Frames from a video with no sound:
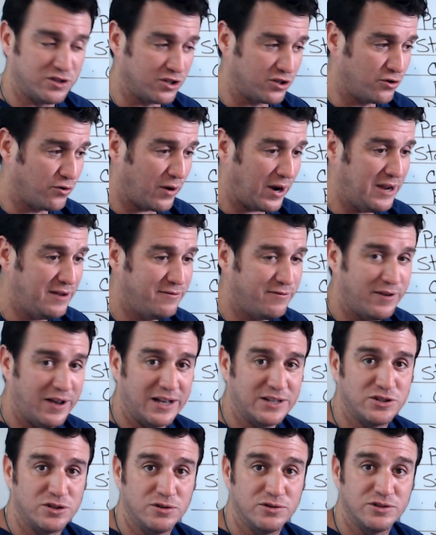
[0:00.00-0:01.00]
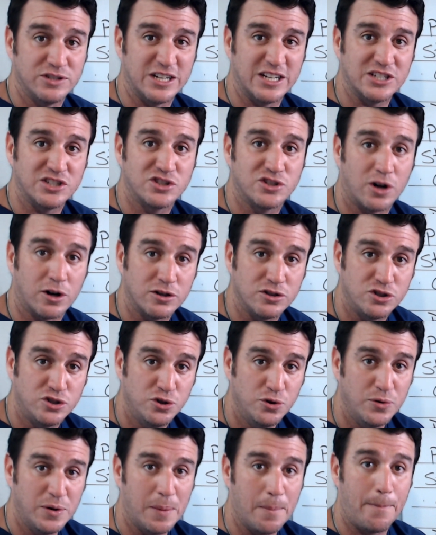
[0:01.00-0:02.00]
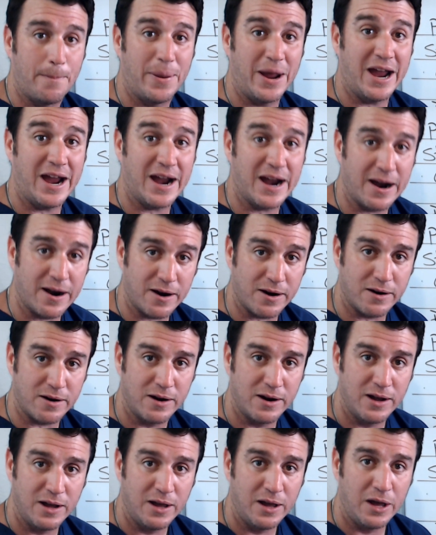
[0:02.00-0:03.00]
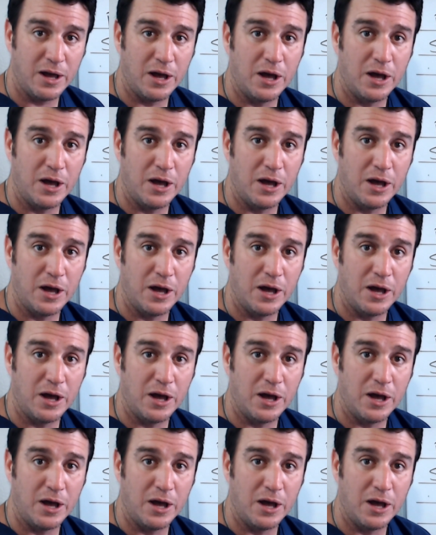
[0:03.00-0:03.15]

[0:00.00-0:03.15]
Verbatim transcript: the great vessels, and it starts to impair